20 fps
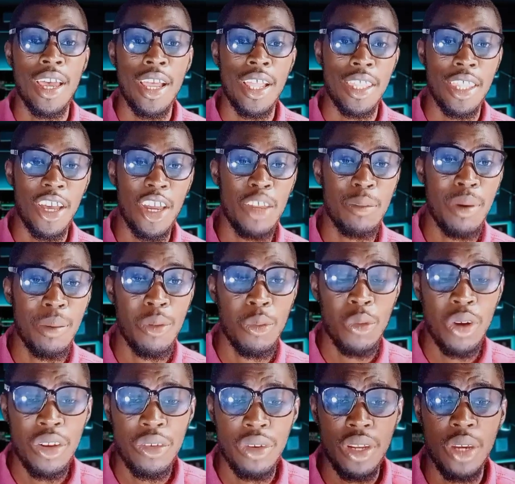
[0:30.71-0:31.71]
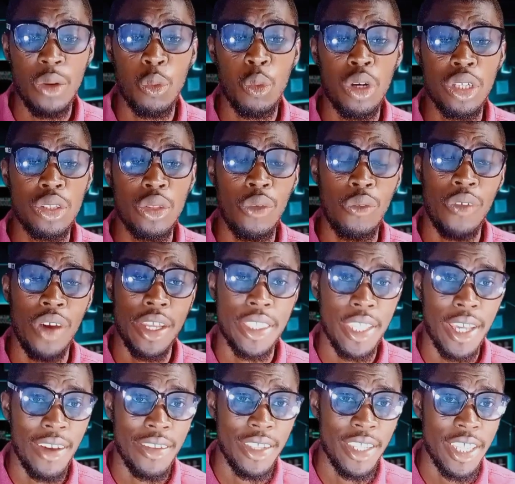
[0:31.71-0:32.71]
Now, you might be wondering what
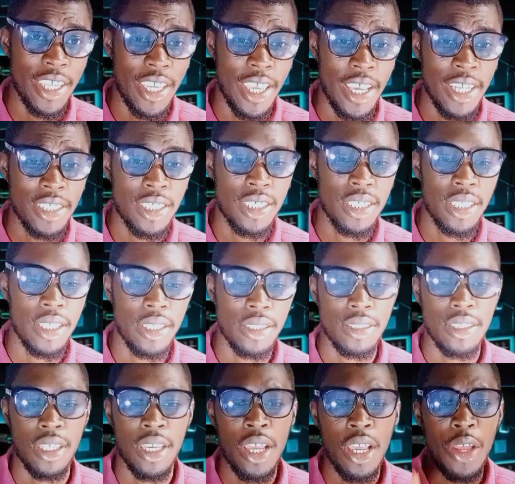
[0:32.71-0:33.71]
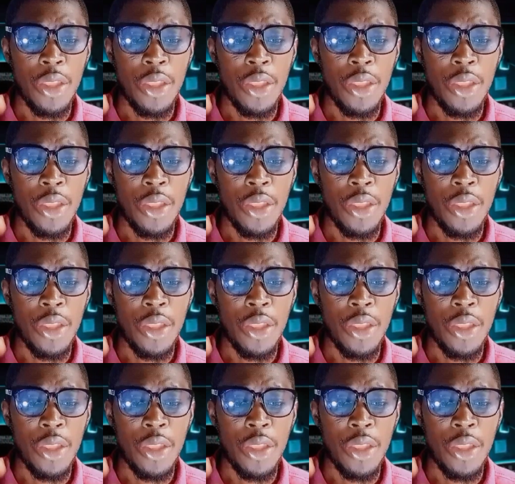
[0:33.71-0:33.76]
two-factor authentication is.